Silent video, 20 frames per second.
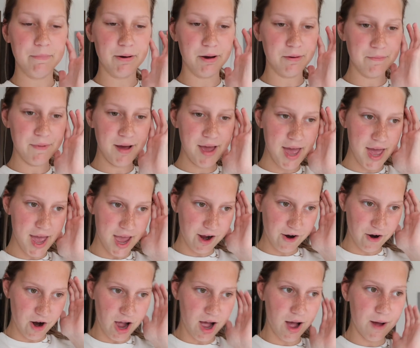put my
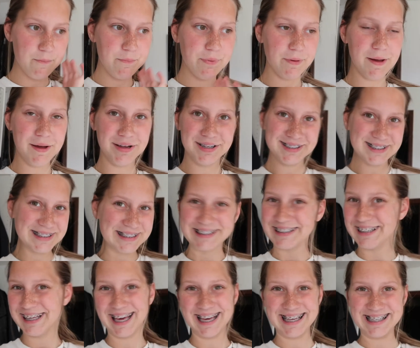hair up.
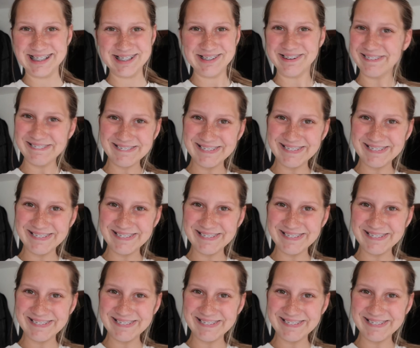In case you're